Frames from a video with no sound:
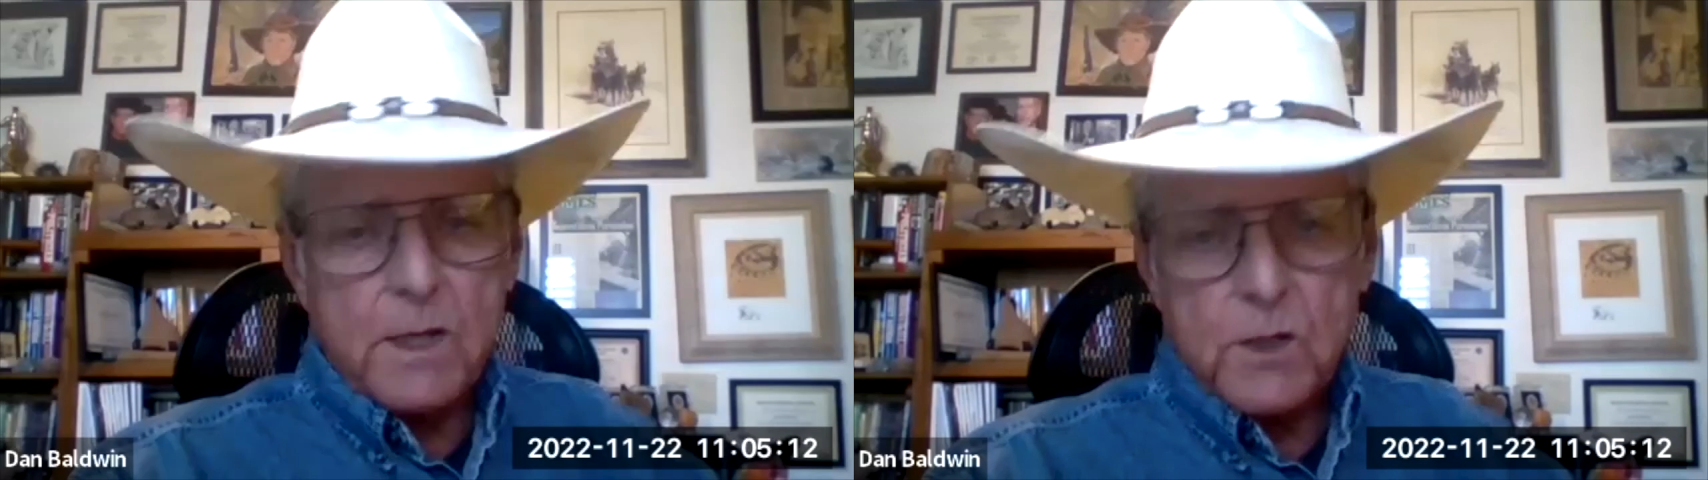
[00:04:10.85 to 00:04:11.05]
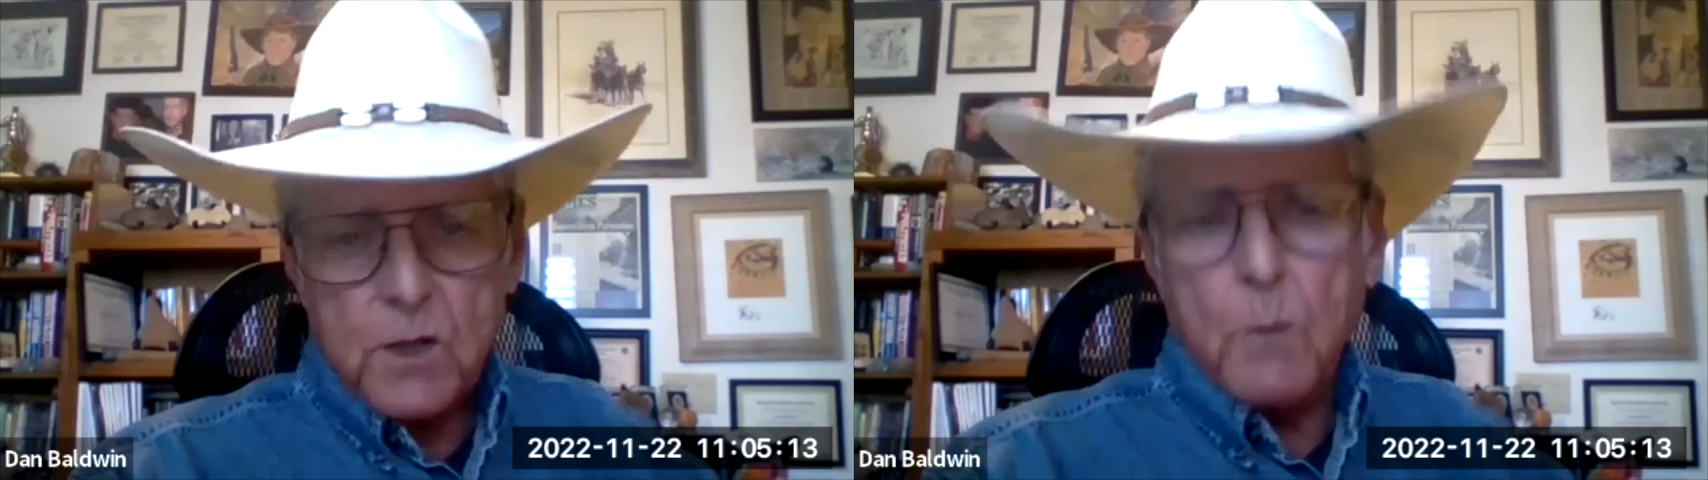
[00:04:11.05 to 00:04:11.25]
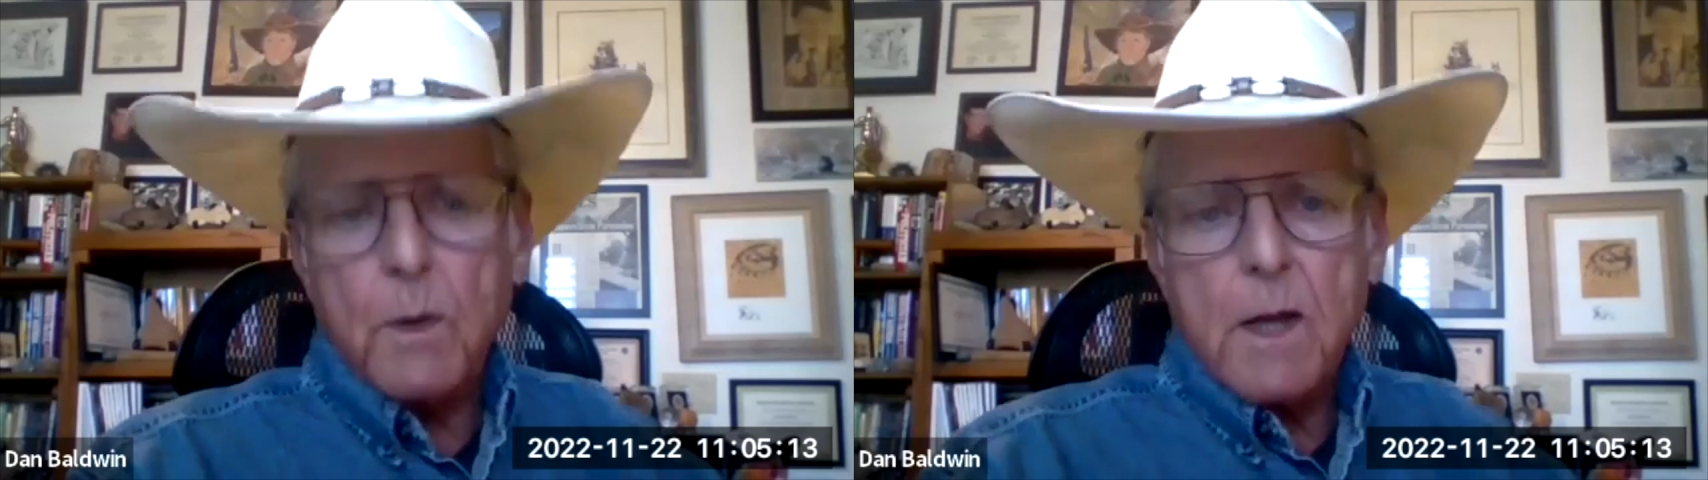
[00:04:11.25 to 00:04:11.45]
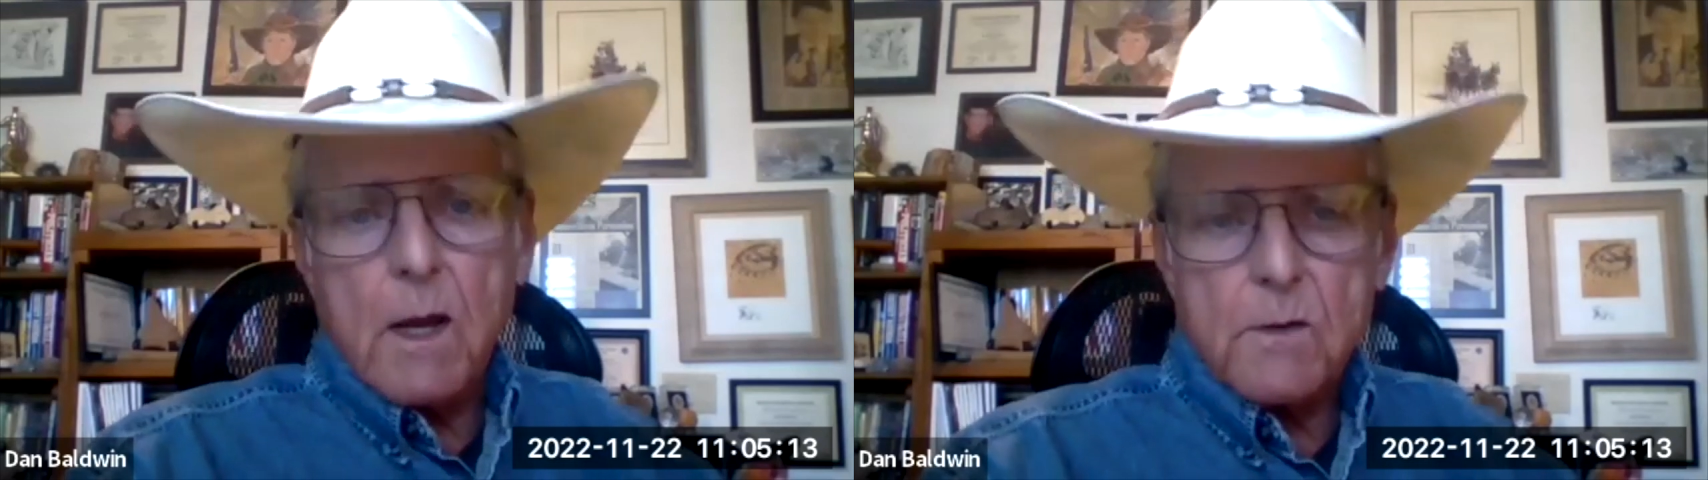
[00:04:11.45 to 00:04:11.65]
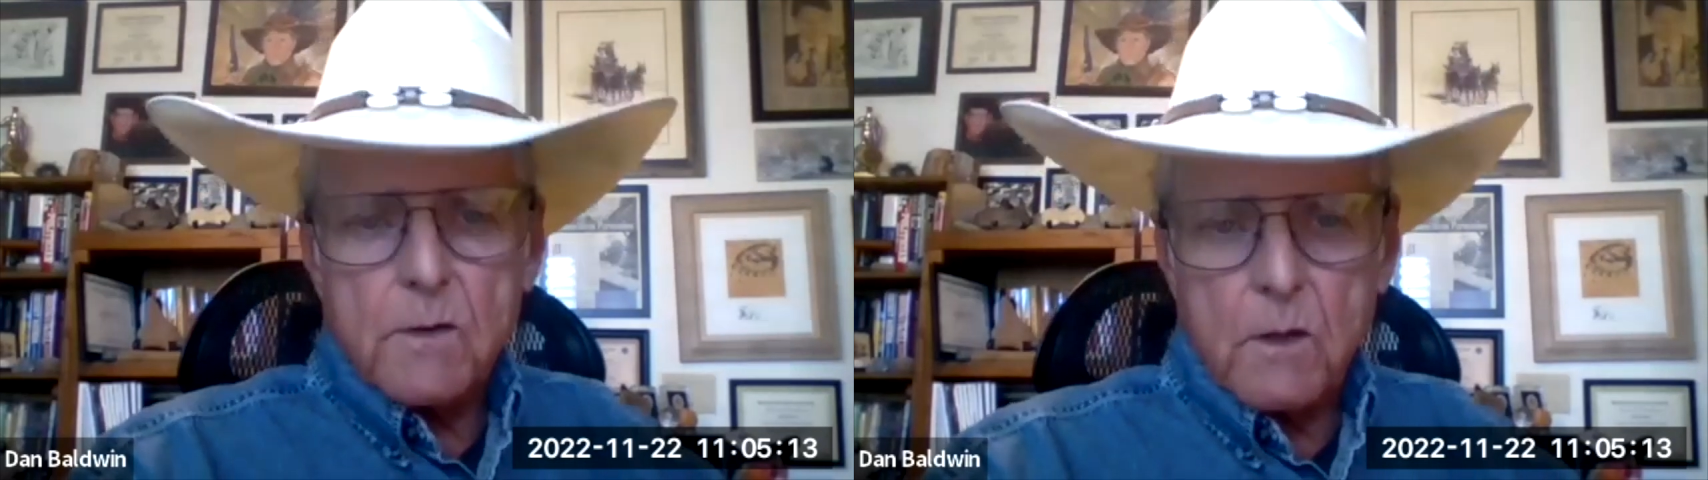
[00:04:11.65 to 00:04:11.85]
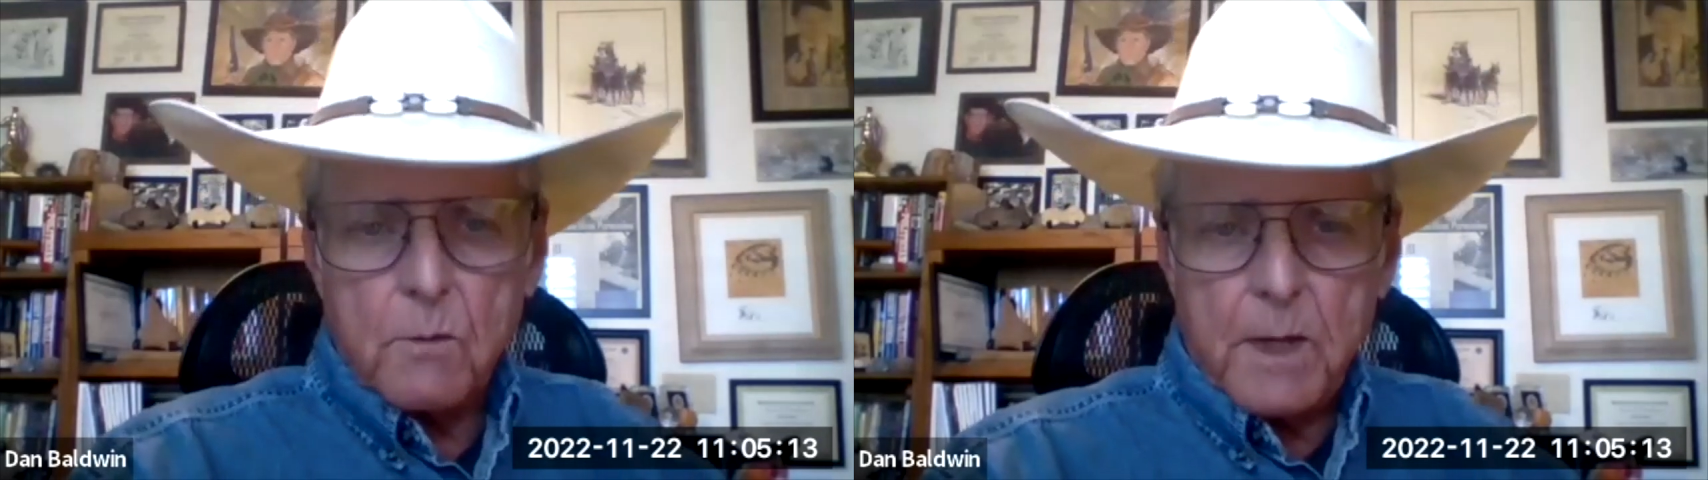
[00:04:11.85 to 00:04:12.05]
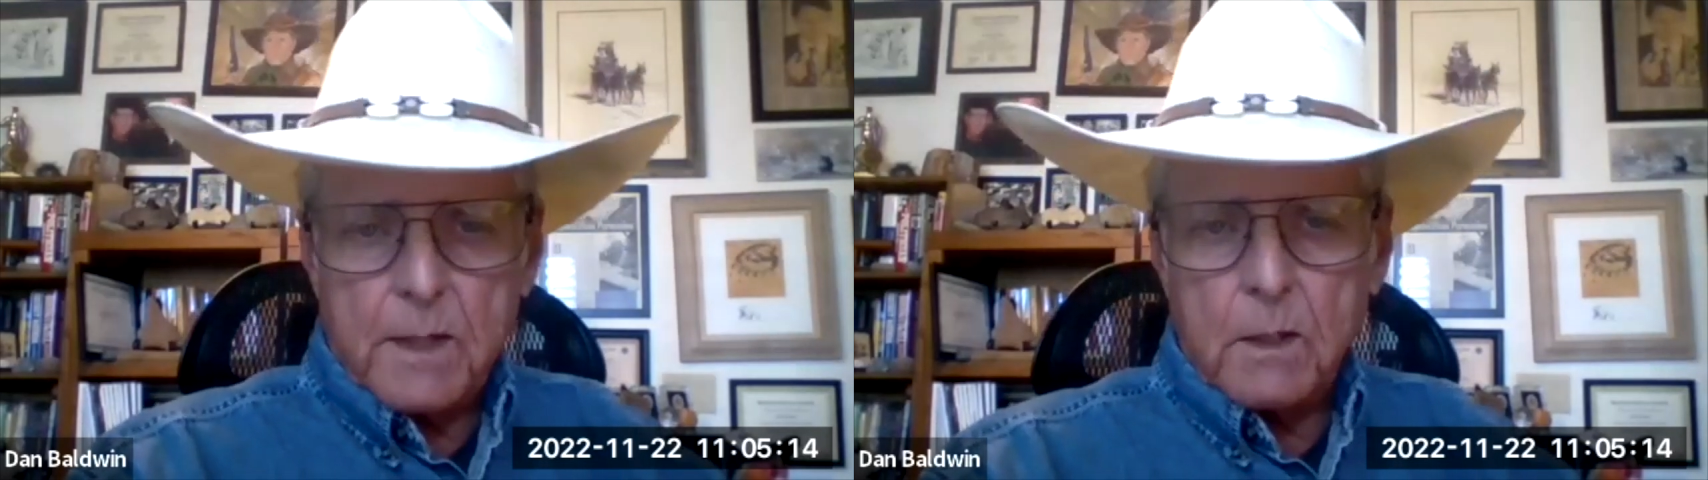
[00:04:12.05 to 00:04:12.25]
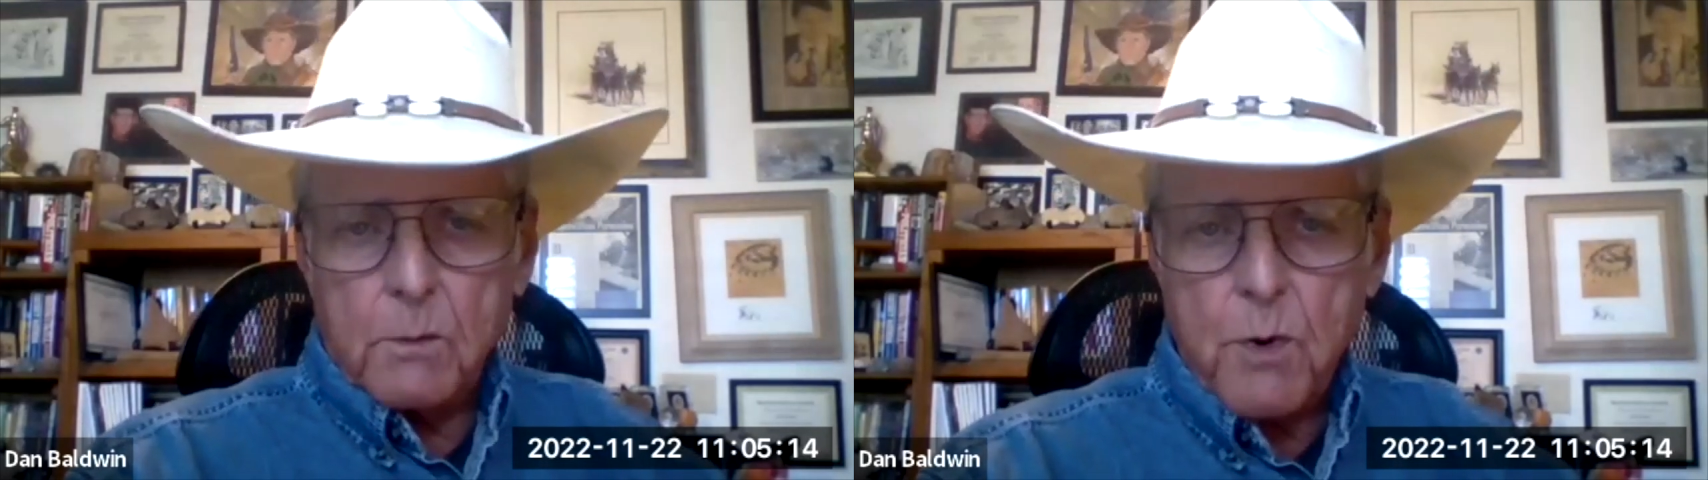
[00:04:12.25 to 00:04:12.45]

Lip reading: slow because of the pendulum